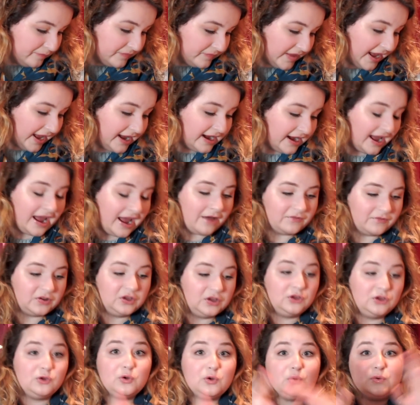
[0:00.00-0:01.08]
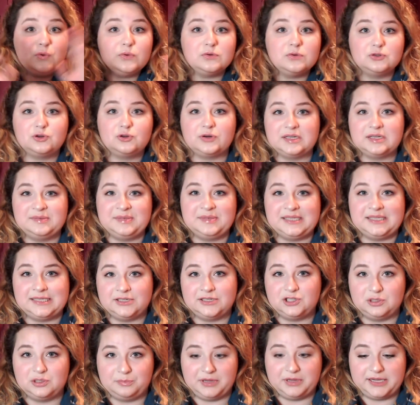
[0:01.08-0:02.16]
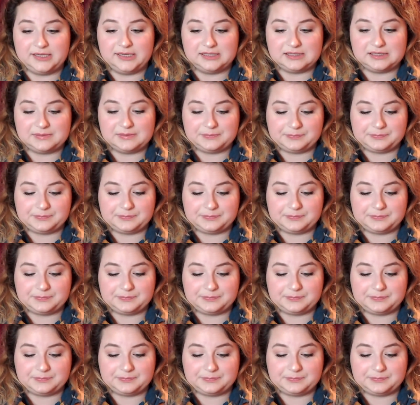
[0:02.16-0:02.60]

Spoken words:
And I have huge Christmas stitching plans,